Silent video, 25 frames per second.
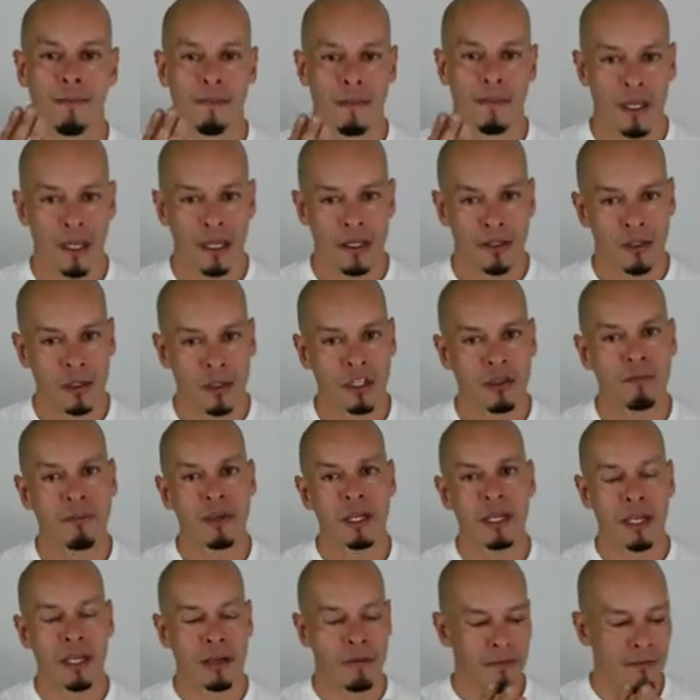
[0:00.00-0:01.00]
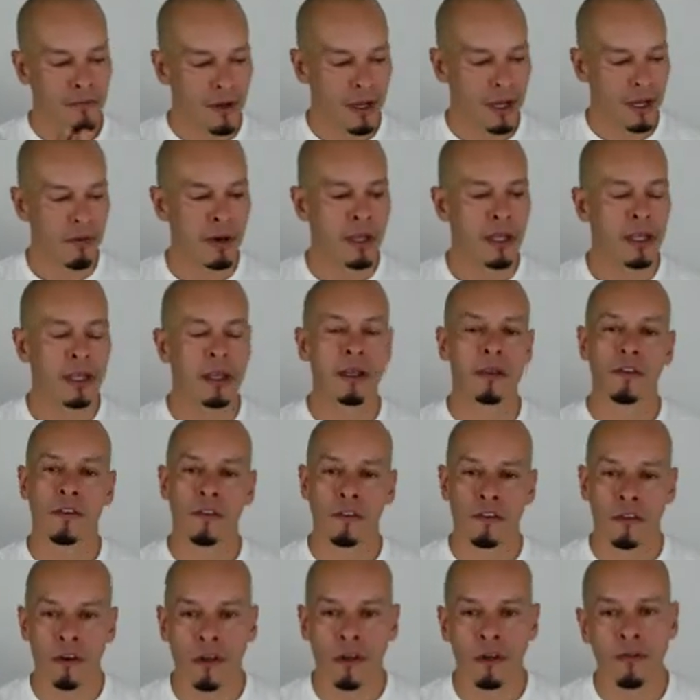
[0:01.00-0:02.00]
and just being very
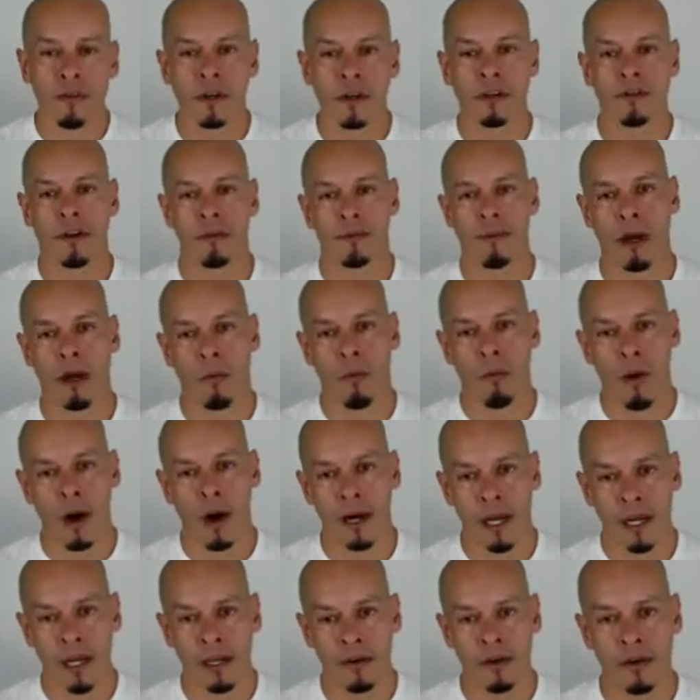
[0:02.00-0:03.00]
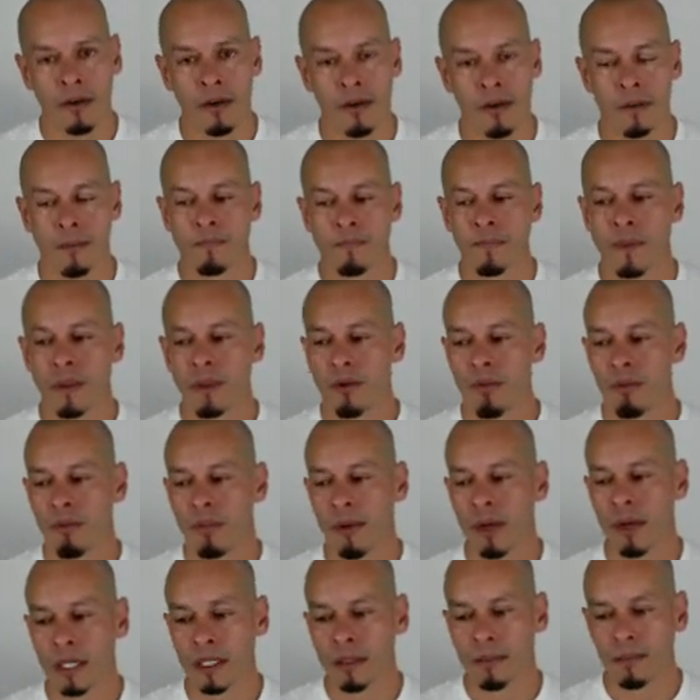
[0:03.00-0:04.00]
conservative about what I do.
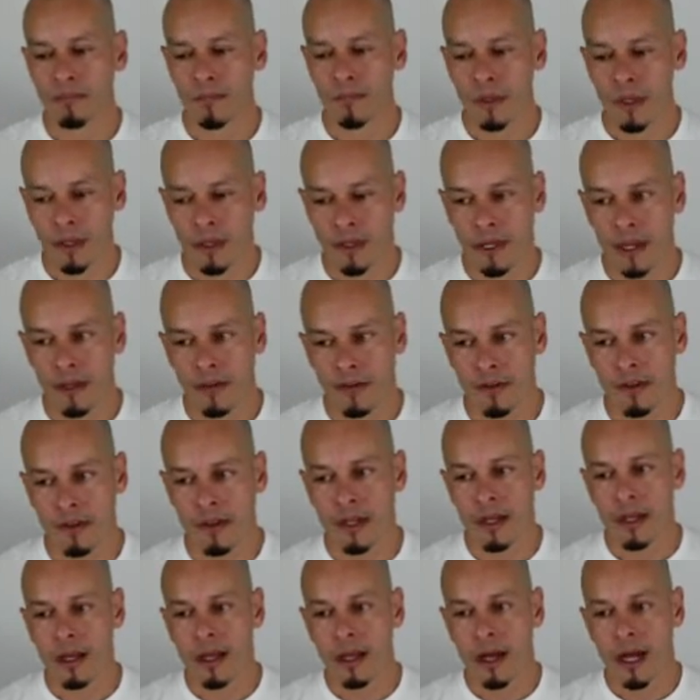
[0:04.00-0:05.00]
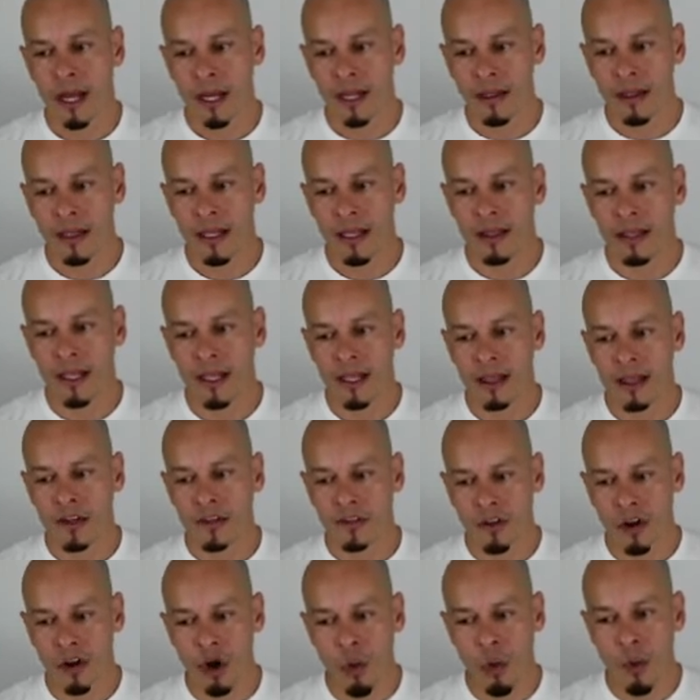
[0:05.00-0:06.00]
But yes, I think that there's
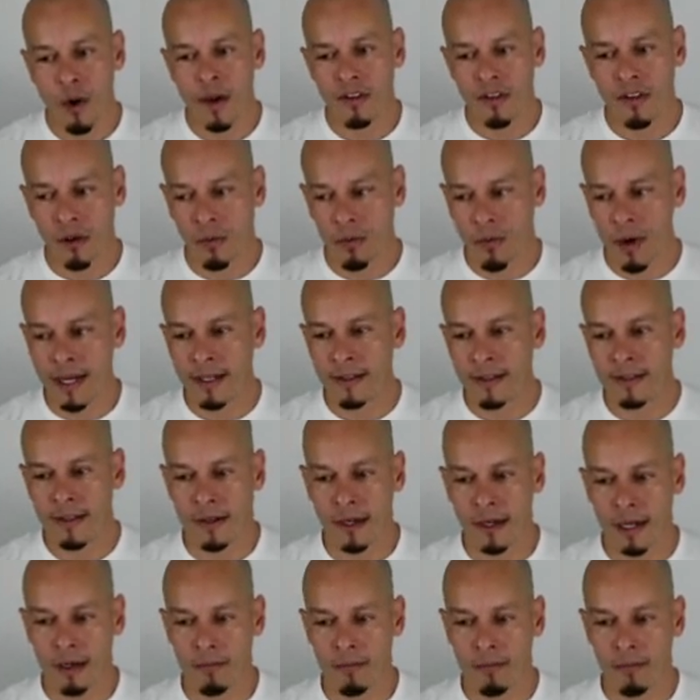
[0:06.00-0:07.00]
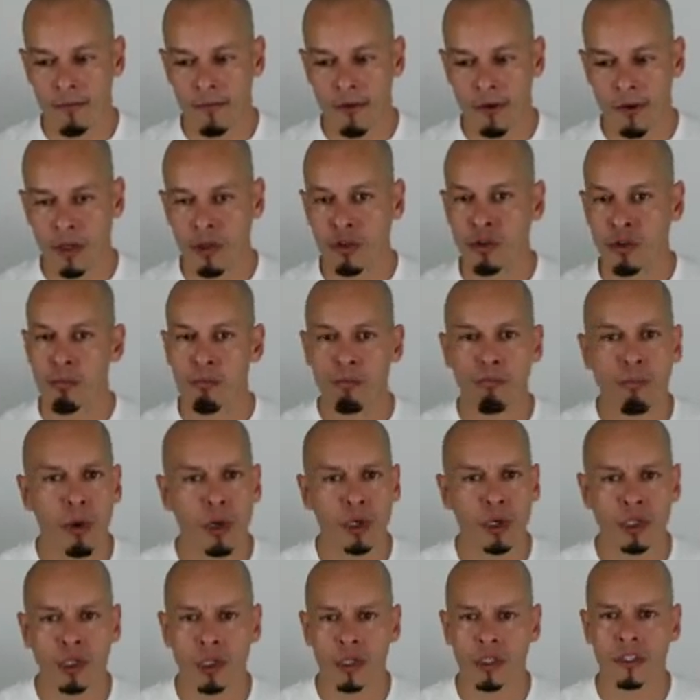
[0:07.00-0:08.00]
always a right time for you to
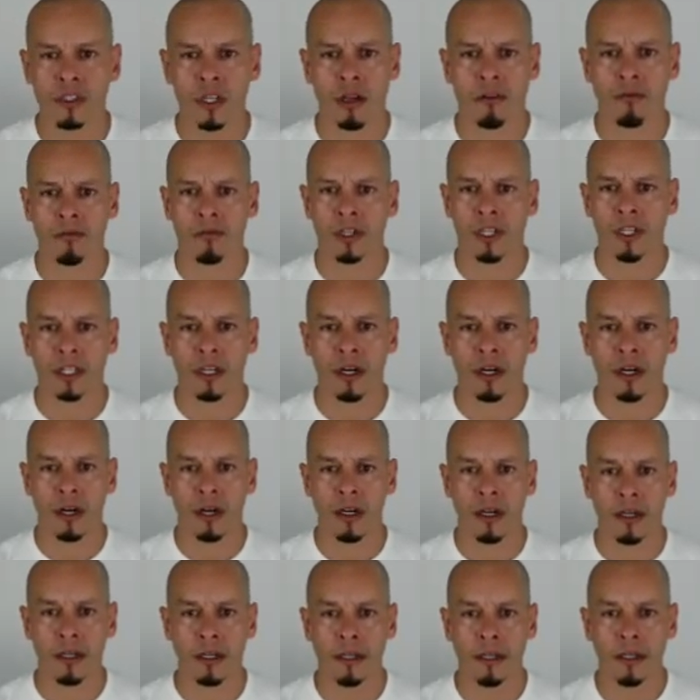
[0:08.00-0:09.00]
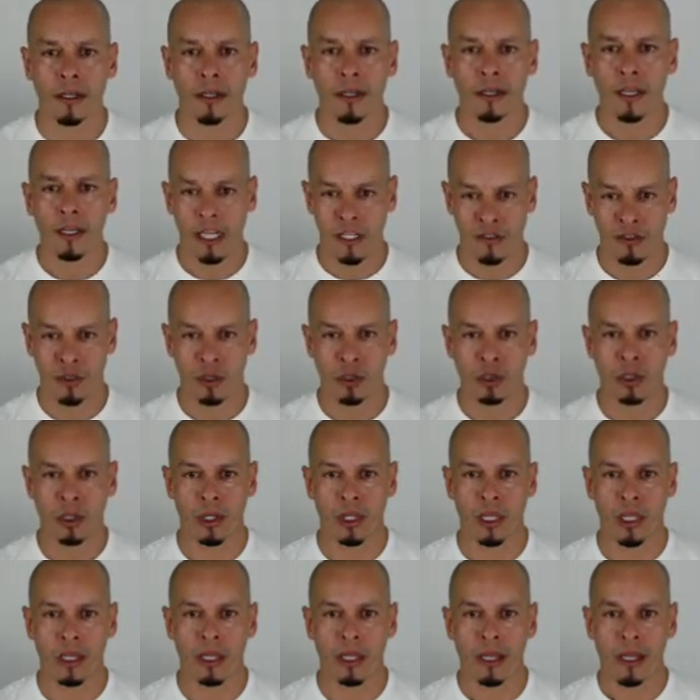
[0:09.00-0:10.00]
push yourself really hard. It's
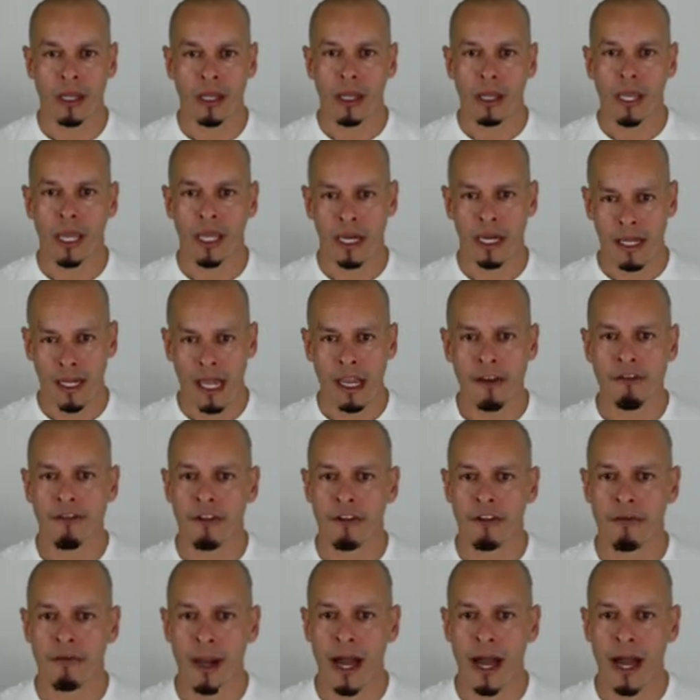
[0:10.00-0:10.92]
usually in a life or